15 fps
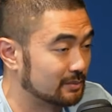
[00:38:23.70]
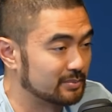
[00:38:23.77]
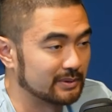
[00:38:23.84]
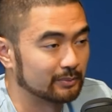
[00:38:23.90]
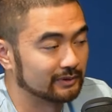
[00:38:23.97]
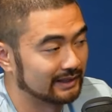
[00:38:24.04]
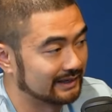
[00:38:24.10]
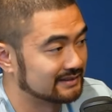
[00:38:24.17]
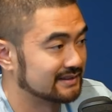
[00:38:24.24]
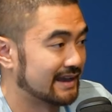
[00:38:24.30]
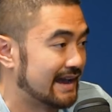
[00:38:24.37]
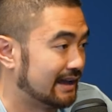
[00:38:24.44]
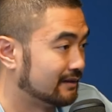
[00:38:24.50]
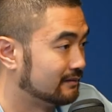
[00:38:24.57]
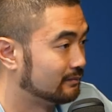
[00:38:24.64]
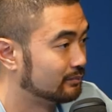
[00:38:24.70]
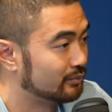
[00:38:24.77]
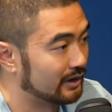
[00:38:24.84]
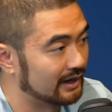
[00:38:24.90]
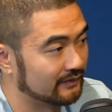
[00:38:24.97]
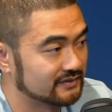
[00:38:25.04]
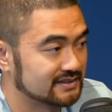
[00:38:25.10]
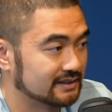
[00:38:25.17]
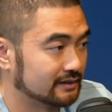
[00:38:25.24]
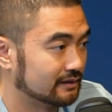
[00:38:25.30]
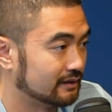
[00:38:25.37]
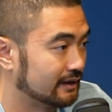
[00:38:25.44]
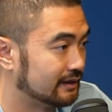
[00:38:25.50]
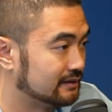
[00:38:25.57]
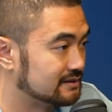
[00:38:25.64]
people like to add prefs
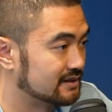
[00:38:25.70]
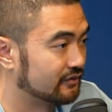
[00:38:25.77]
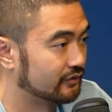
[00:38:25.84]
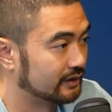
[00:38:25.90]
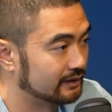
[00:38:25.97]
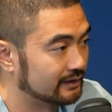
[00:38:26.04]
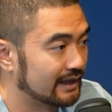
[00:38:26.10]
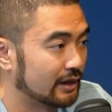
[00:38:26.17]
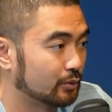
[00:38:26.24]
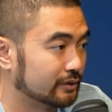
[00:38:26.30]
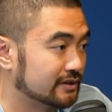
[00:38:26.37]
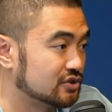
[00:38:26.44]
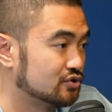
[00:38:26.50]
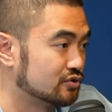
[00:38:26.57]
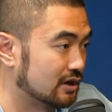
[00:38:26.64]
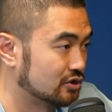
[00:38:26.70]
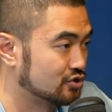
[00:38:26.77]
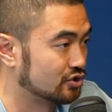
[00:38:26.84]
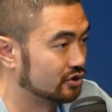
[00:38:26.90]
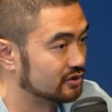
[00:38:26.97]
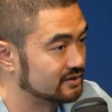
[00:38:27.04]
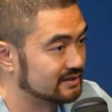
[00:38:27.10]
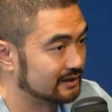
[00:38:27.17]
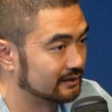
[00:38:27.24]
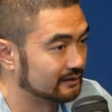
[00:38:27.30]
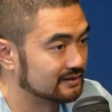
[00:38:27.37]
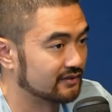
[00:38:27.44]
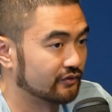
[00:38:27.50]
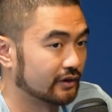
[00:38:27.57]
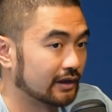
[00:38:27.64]
and different equity structures and
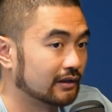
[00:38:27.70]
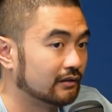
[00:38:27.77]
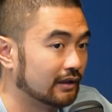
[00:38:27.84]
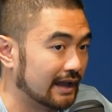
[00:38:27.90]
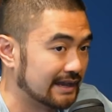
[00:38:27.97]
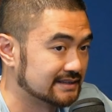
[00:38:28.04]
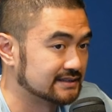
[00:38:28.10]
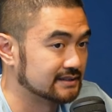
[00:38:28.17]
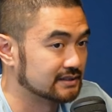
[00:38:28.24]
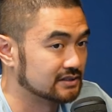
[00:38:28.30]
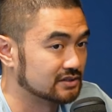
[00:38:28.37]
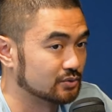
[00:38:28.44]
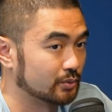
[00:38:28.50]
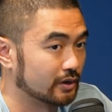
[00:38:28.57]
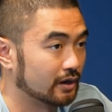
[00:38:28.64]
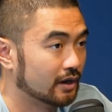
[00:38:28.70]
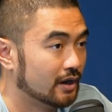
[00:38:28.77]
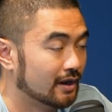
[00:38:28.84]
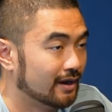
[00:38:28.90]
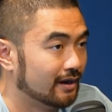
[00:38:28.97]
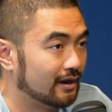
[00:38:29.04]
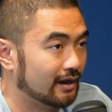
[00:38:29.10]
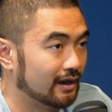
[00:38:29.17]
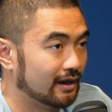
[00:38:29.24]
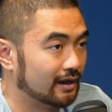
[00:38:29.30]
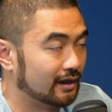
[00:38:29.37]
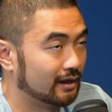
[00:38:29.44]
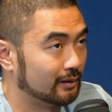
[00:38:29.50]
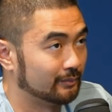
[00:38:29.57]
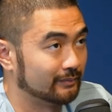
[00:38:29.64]
different classes where,
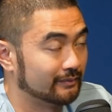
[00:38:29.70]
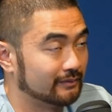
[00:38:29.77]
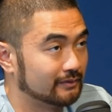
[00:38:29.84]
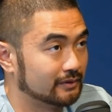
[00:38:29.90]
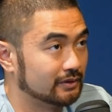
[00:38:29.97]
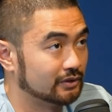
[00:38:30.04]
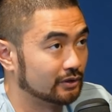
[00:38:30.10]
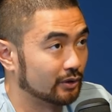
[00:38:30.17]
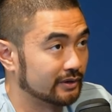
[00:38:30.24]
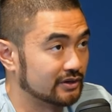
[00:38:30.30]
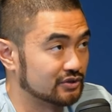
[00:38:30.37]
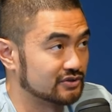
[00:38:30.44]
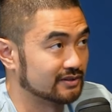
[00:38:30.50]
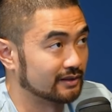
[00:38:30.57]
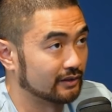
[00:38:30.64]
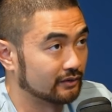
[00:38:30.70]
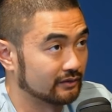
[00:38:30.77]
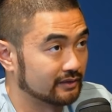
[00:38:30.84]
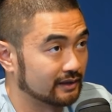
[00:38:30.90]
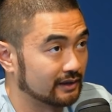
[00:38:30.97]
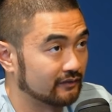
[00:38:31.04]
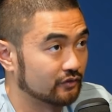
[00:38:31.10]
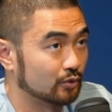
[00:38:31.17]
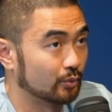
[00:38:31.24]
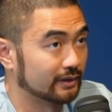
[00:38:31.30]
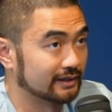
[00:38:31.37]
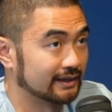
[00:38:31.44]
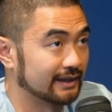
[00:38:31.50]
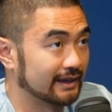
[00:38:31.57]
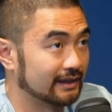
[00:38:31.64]
here's another thing if you
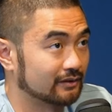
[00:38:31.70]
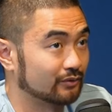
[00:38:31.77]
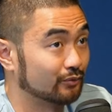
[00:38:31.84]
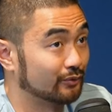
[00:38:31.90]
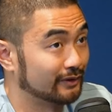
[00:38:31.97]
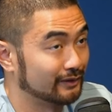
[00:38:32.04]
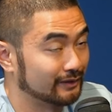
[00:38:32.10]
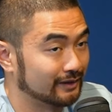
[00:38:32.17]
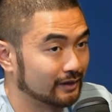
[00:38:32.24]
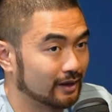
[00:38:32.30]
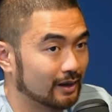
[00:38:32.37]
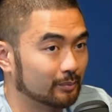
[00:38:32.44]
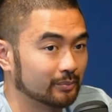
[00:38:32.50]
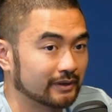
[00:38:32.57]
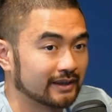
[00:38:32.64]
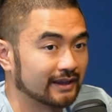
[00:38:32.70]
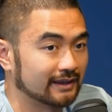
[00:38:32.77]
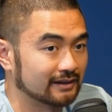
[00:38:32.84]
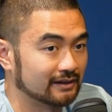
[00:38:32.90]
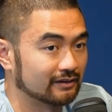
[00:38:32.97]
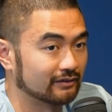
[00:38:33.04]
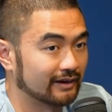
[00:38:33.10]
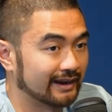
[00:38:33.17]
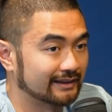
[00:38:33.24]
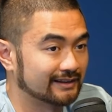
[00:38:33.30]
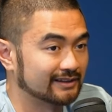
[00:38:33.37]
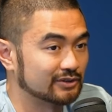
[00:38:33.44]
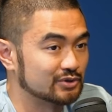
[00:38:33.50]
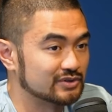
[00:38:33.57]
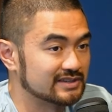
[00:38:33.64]
want to get really complicated, right?
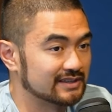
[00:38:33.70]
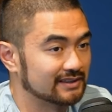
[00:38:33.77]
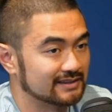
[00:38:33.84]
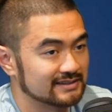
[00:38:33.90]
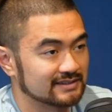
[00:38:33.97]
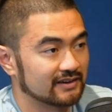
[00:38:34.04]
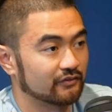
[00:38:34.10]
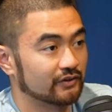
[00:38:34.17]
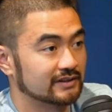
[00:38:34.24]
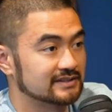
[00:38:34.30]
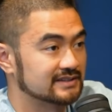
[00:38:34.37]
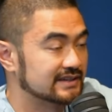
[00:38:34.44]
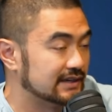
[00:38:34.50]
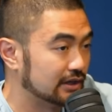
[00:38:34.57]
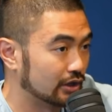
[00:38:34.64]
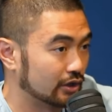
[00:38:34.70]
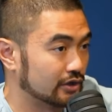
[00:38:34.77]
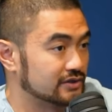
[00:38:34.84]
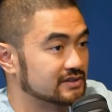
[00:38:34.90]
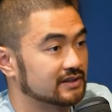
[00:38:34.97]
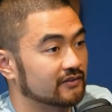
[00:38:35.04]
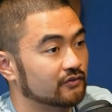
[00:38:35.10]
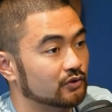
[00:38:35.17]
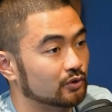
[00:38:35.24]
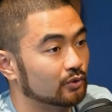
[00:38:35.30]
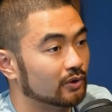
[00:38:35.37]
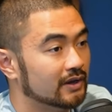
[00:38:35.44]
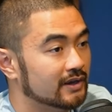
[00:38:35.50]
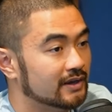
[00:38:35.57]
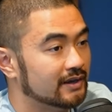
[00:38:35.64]
And you see these different tiers if
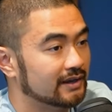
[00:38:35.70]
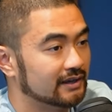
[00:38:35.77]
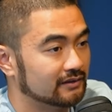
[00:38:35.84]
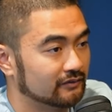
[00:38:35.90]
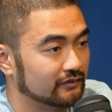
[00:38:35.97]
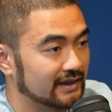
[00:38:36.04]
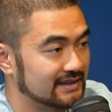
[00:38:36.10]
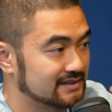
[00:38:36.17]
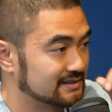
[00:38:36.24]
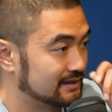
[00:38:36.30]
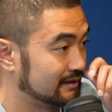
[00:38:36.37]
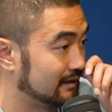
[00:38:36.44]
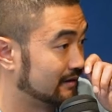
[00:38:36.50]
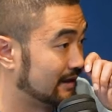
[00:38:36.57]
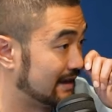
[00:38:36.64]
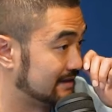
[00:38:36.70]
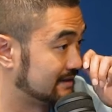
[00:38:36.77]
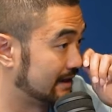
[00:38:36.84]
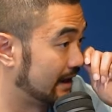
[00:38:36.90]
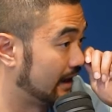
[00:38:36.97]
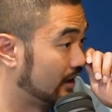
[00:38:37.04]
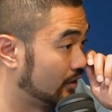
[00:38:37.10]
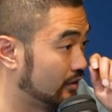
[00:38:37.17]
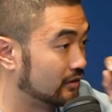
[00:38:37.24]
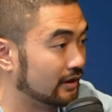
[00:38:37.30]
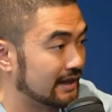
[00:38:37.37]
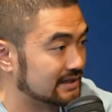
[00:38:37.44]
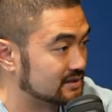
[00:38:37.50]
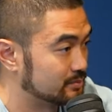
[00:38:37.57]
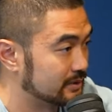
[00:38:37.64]
you invest in the class A or
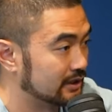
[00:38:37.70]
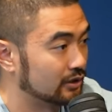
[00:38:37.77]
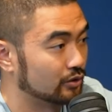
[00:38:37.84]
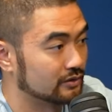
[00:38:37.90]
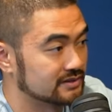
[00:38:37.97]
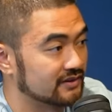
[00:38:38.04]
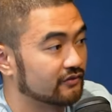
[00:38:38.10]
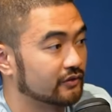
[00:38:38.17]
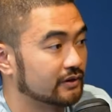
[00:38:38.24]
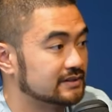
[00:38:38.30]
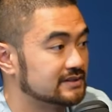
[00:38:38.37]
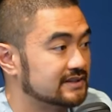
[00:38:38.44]
class B or different